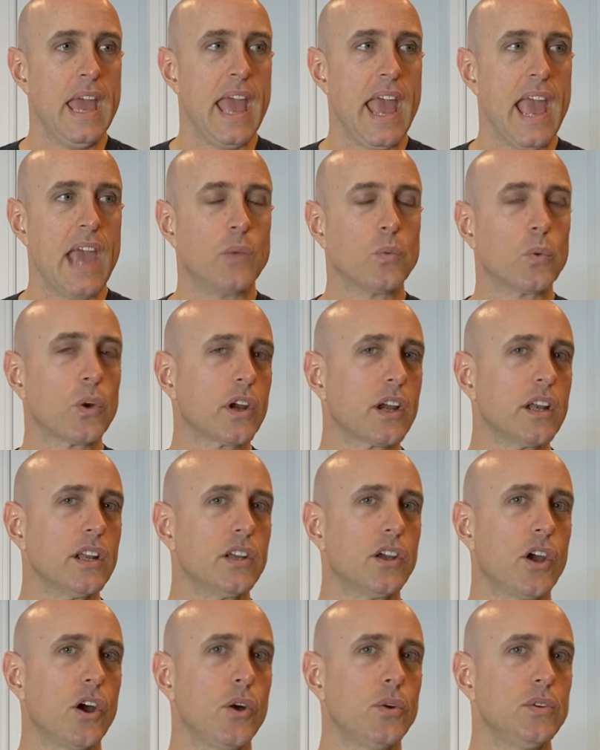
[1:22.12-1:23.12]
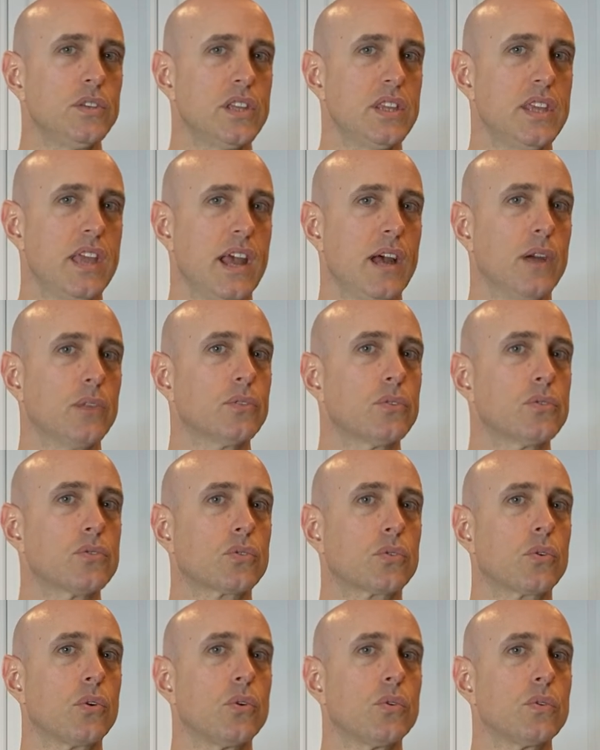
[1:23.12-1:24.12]
And we're going to go to the Elder
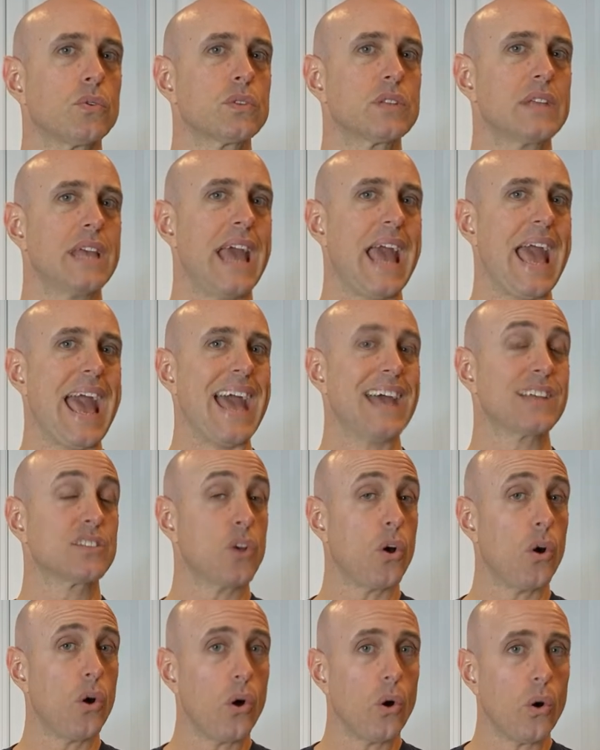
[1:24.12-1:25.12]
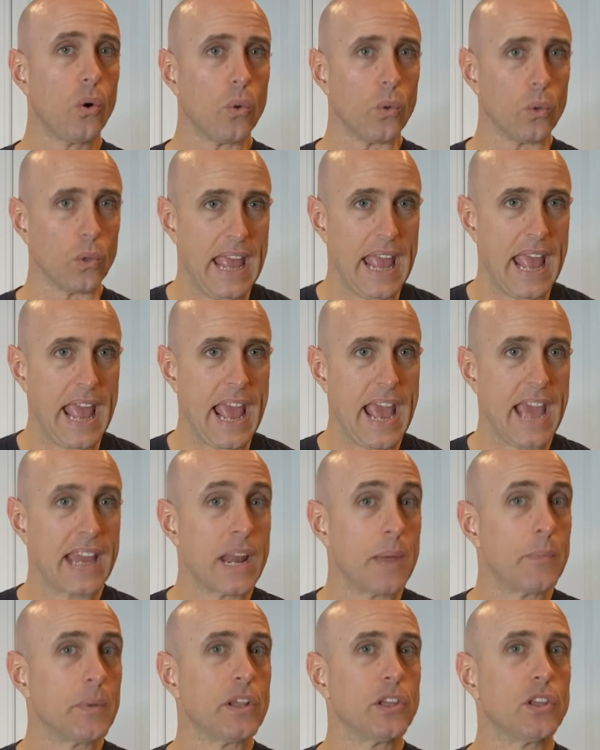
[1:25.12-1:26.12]
Scrolls as a whole. And
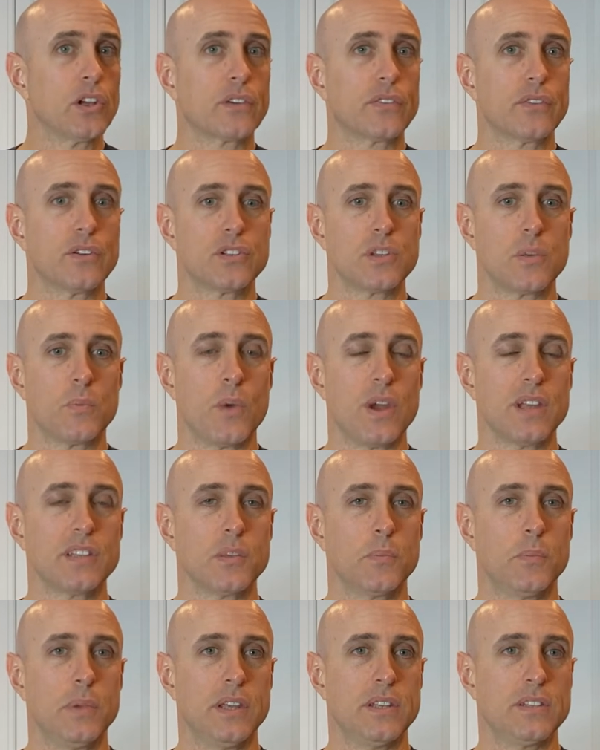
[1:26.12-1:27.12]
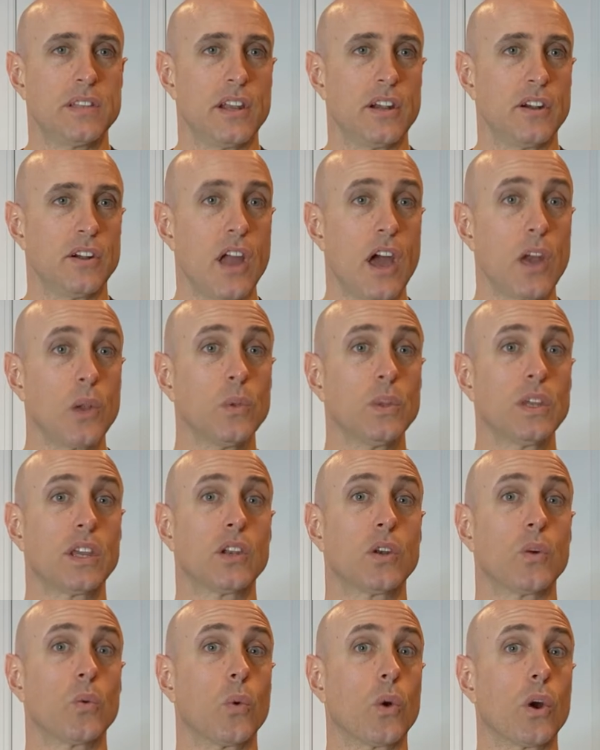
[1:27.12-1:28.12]
I'm going to look for some recipes that are not only
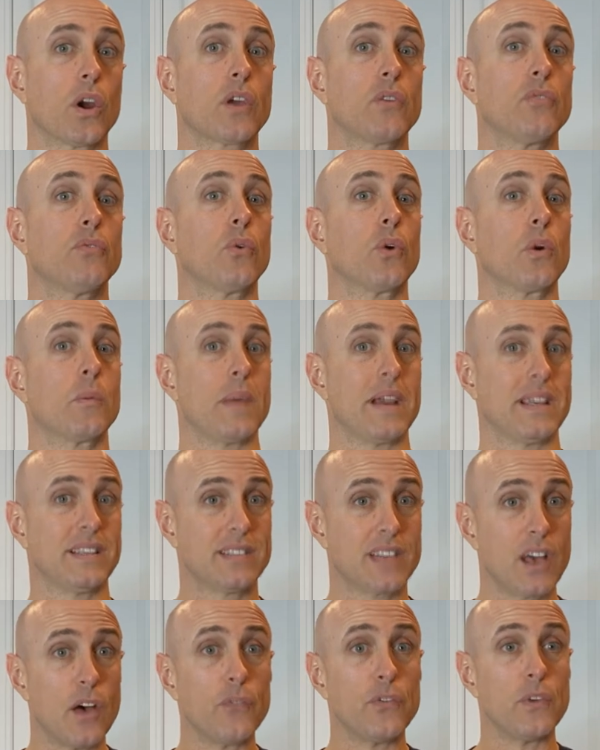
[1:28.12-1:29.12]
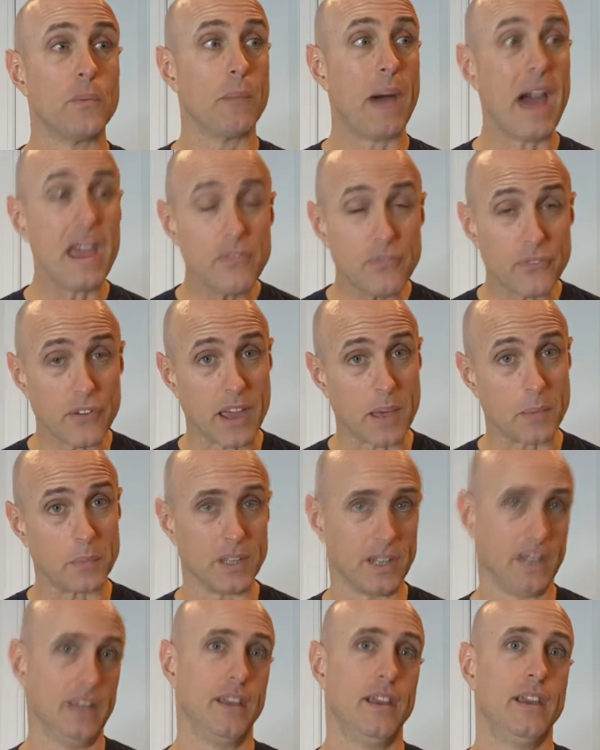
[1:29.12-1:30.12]
going to work for myself and my
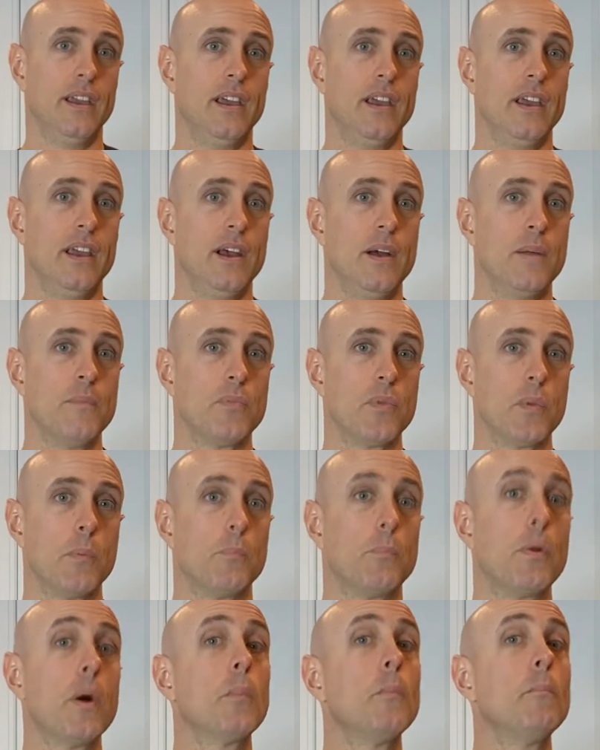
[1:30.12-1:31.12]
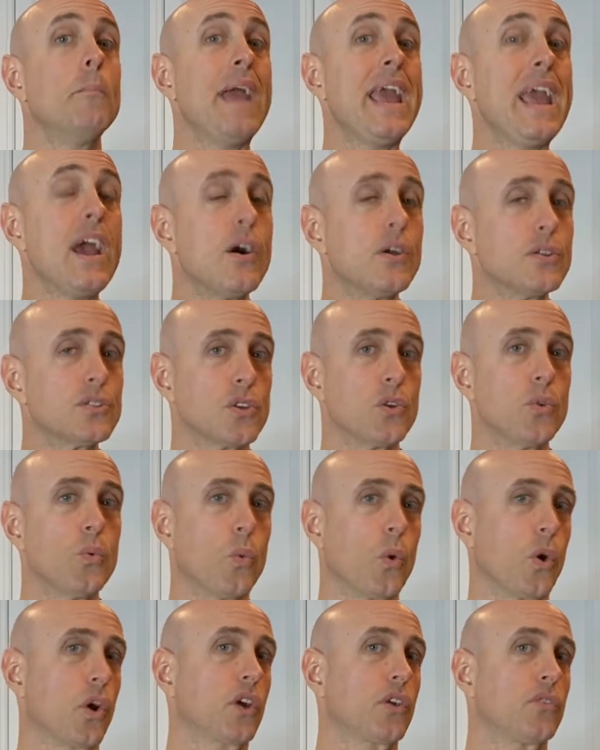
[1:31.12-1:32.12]
family, but may also
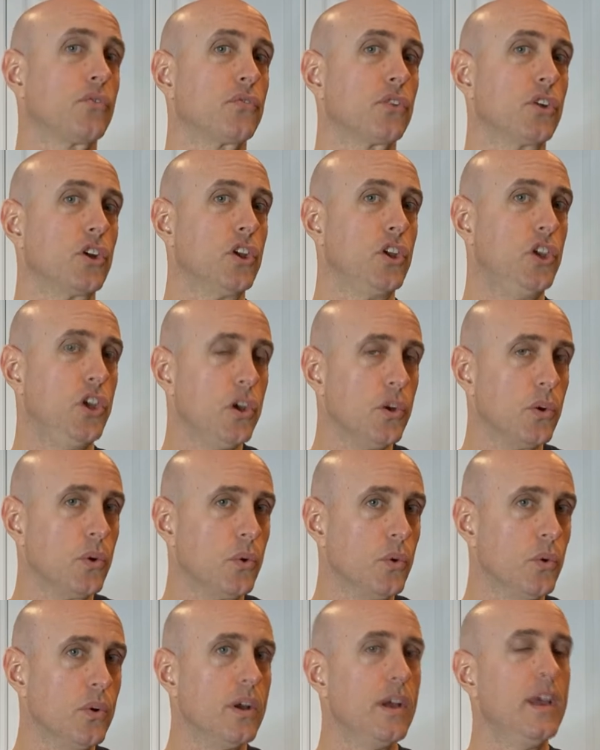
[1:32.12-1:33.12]
work for you